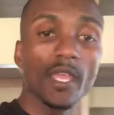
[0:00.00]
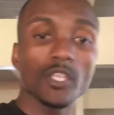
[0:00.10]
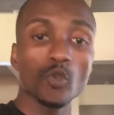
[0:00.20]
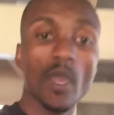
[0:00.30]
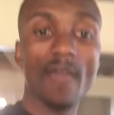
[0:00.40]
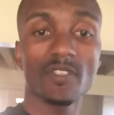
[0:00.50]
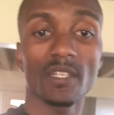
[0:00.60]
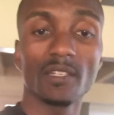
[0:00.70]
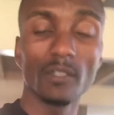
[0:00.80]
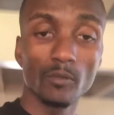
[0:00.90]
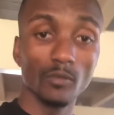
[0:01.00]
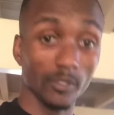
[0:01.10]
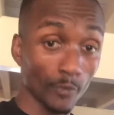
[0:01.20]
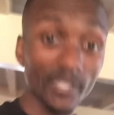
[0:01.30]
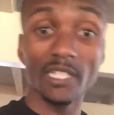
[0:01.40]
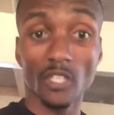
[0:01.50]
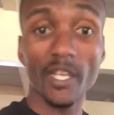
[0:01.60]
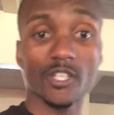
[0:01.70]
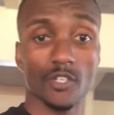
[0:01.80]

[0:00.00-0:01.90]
you have to really look at